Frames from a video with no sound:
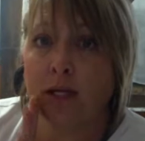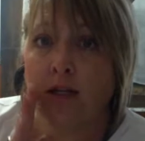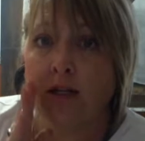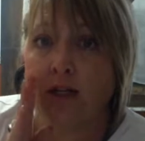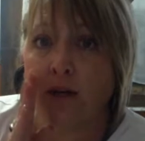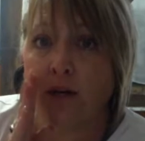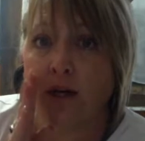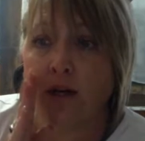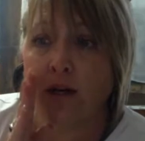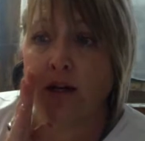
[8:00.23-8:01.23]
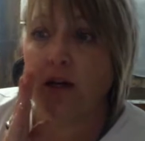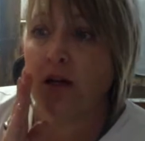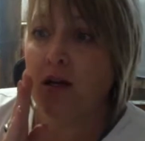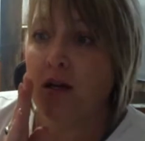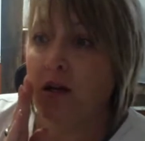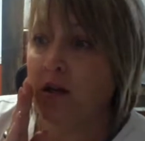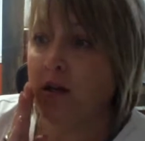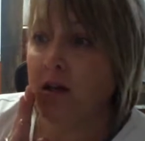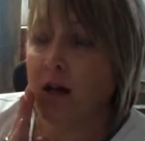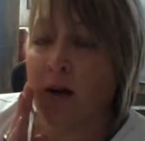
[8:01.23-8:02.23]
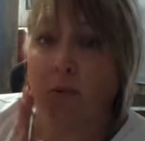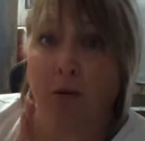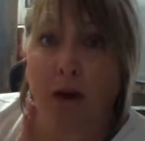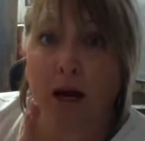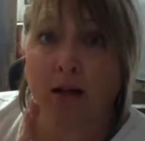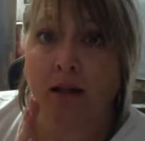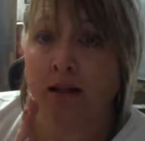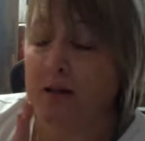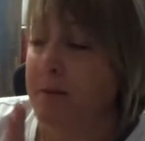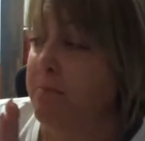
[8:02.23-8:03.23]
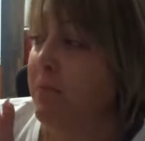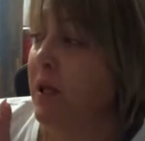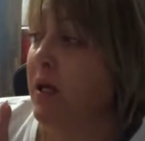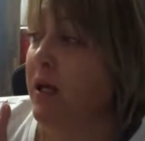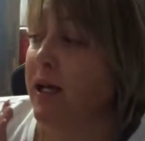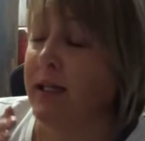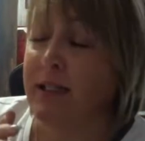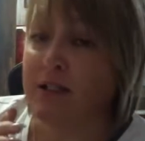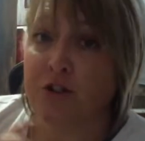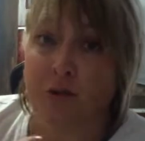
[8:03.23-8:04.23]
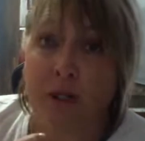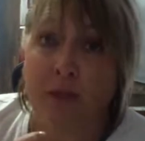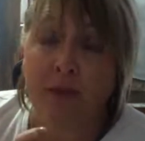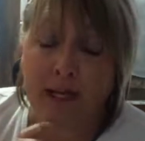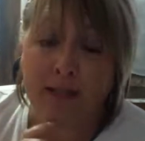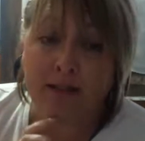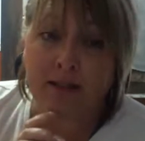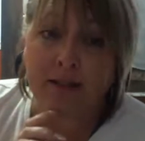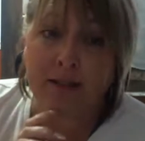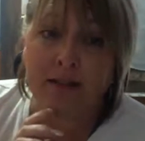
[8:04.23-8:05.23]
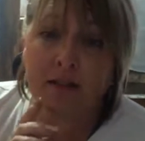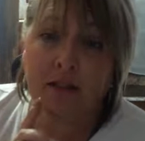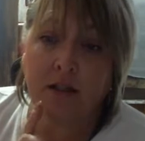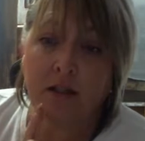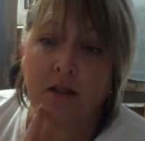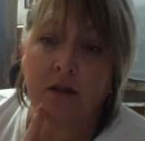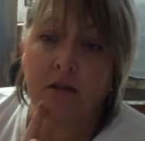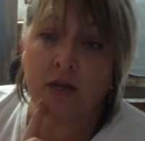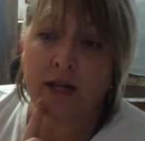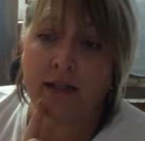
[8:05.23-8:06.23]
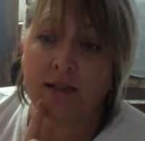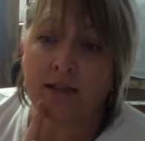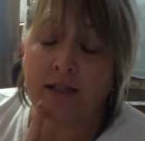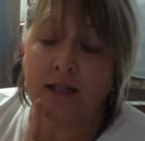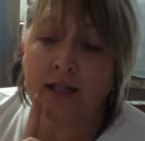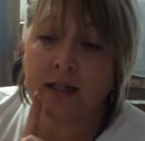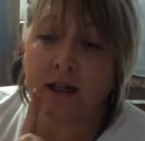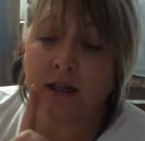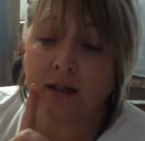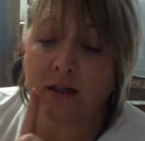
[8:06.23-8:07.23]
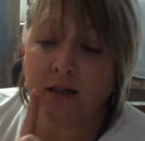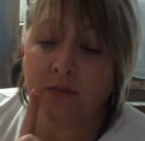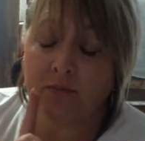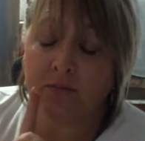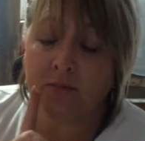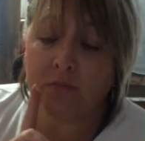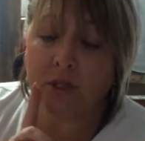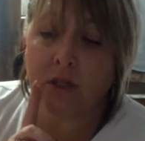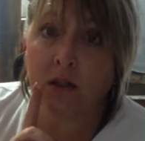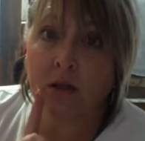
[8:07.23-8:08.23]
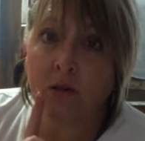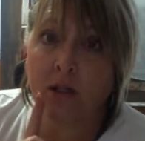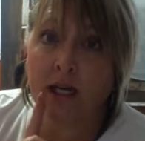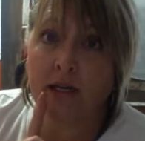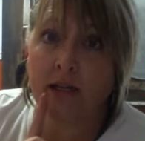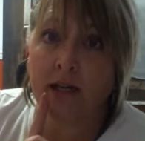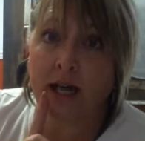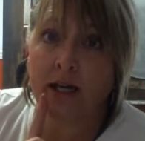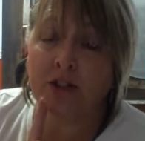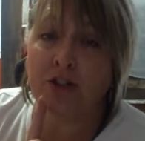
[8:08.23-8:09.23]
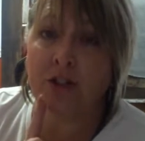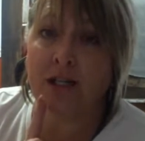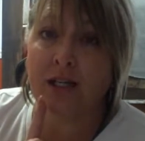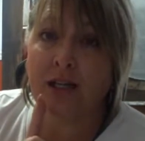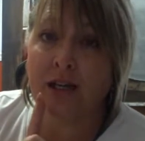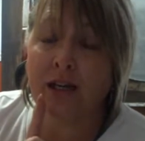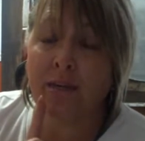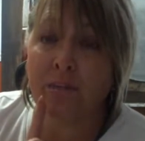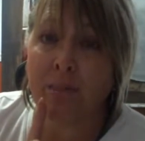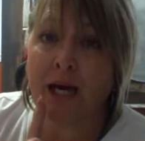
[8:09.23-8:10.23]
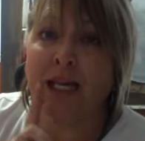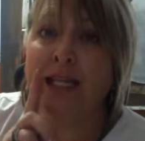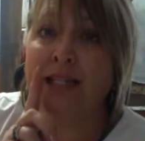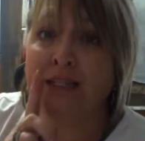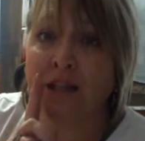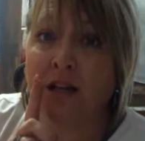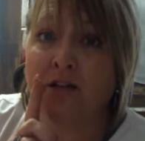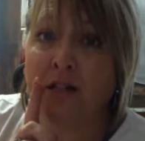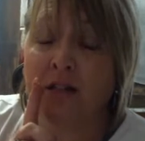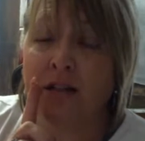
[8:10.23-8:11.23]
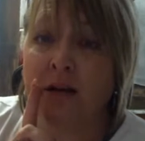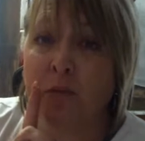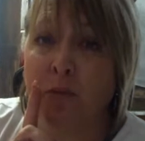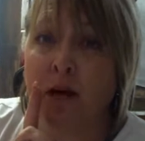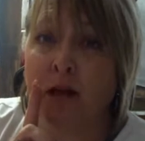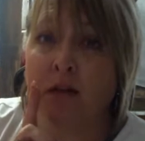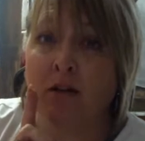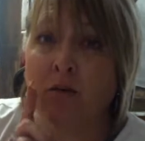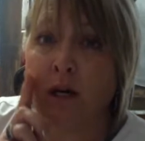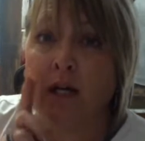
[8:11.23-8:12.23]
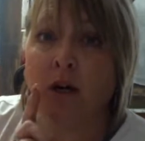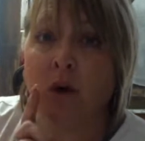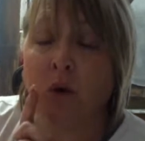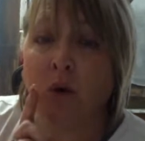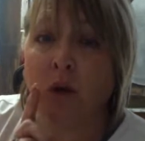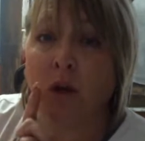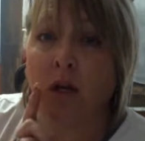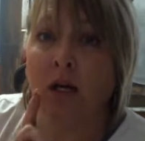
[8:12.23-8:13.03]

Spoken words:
clearing the upper palate. In extreme cases, you can see a lower canine actually embedding itself into the upper palate, creating a hole.